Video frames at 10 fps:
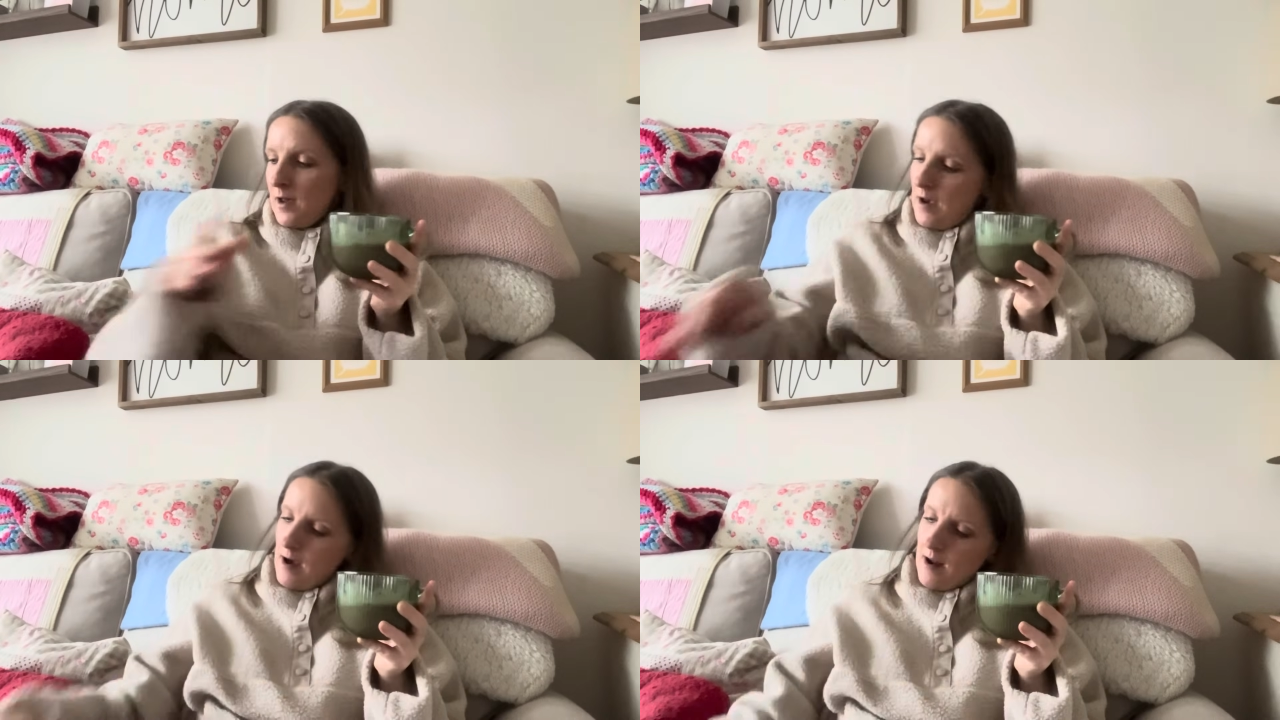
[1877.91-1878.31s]

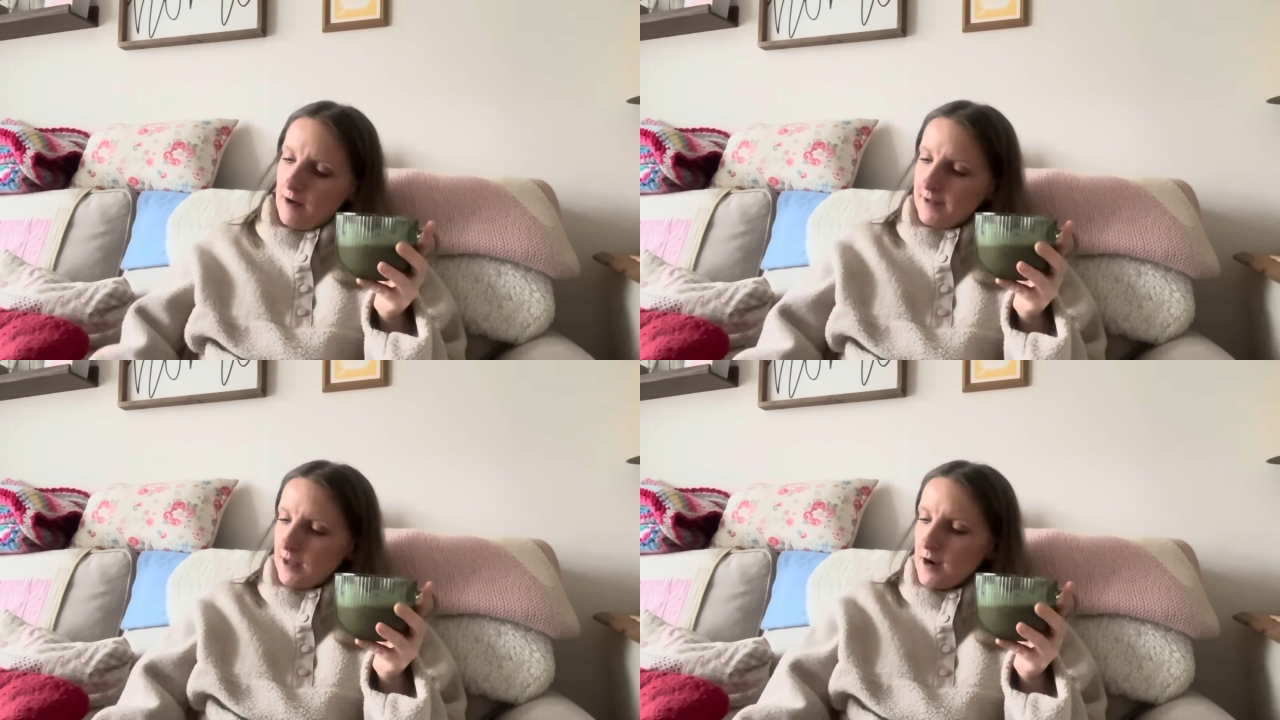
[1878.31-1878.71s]
and I've
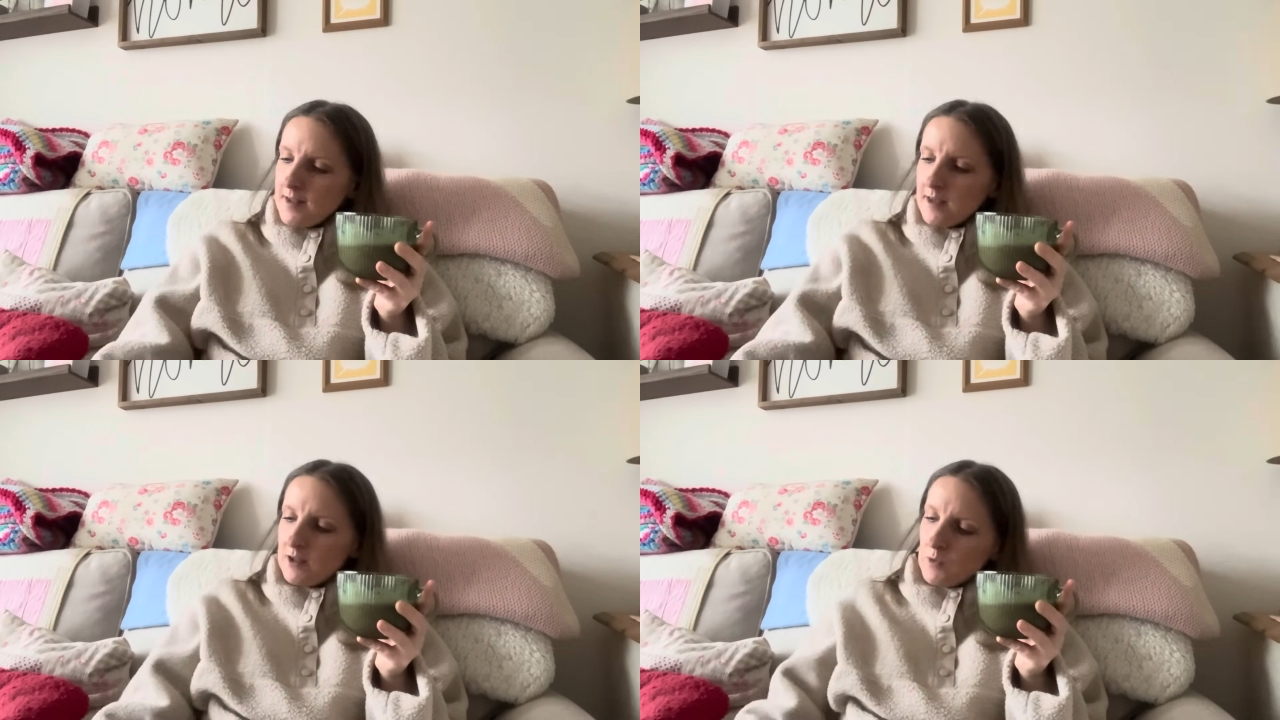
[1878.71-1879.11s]
started
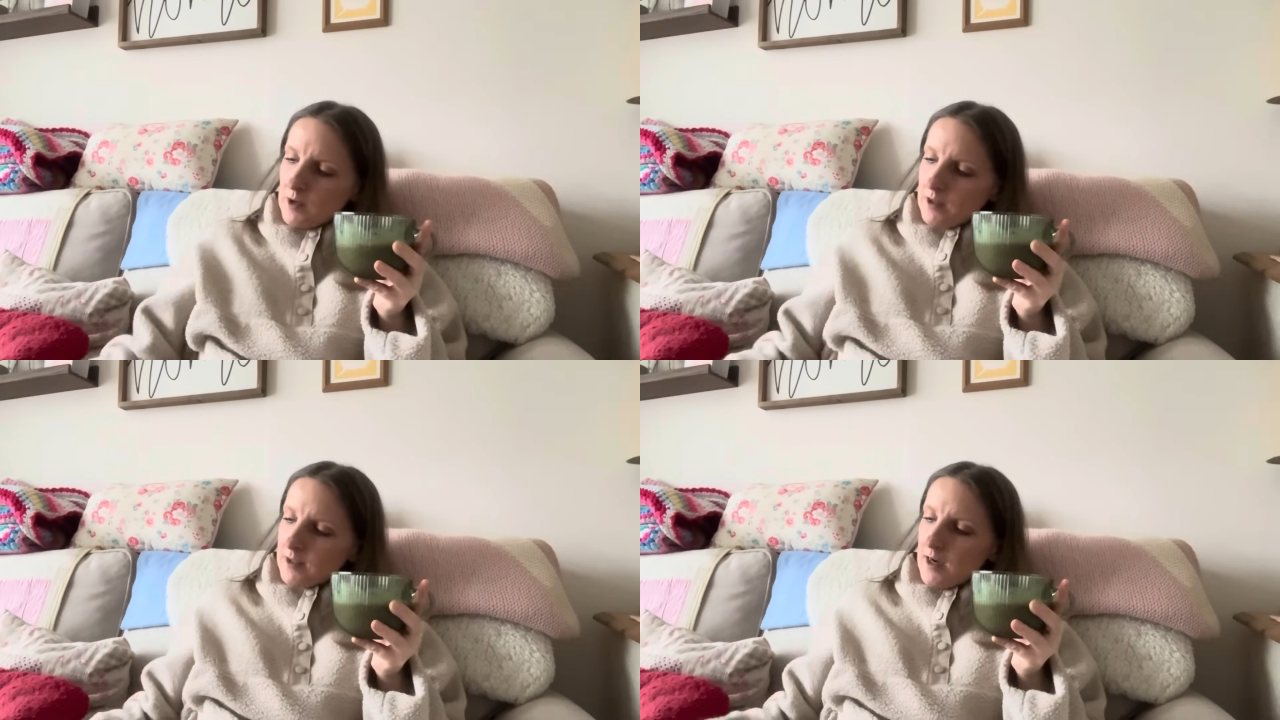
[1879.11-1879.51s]
this one. I
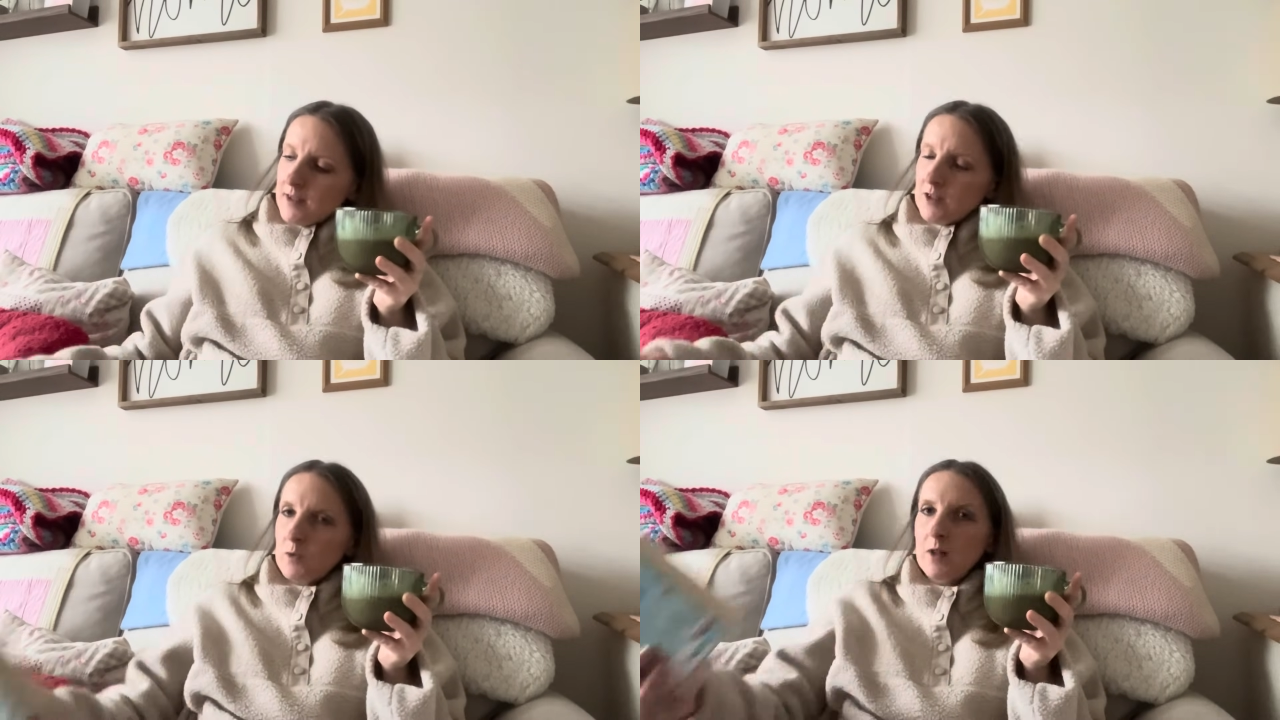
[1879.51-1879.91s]
started
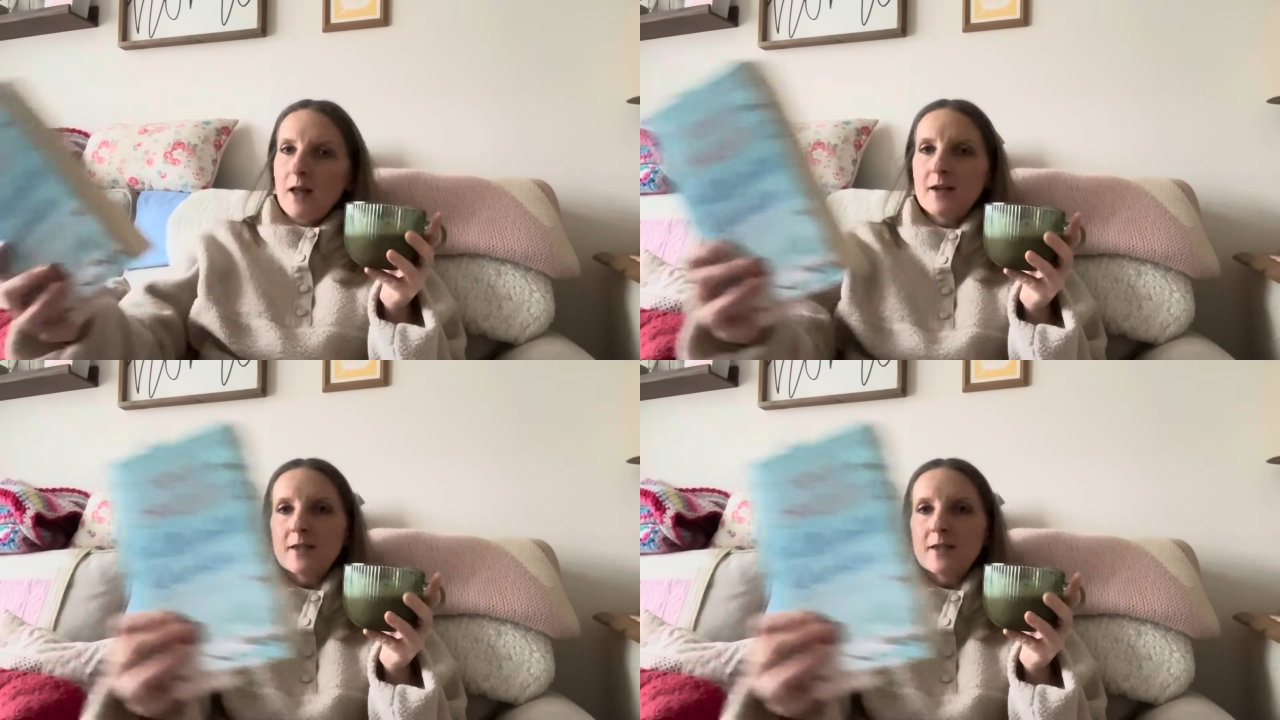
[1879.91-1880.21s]
this one last